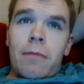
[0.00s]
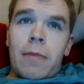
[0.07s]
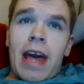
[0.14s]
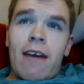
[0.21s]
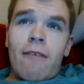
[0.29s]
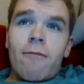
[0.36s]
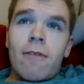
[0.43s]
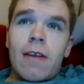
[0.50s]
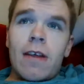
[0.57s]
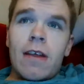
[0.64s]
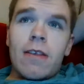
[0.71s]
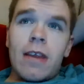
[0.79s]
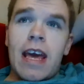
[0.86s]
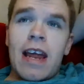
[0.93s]

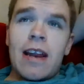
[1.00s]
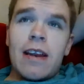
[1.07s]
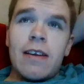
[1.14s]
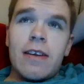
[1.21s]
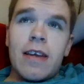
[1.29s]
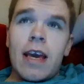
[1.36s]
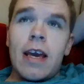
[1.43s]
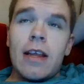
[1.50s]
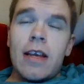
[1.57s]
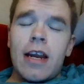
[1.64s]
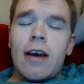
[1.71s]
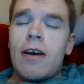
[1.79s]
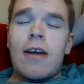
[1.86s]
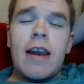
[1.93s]
Kathleen Kennedy, I
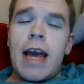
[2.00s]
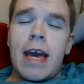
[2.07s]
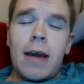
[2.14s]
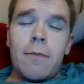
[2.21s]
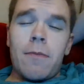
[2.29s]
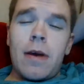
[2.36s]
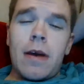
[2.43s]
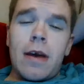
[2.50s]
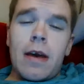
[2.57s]
don't know her name,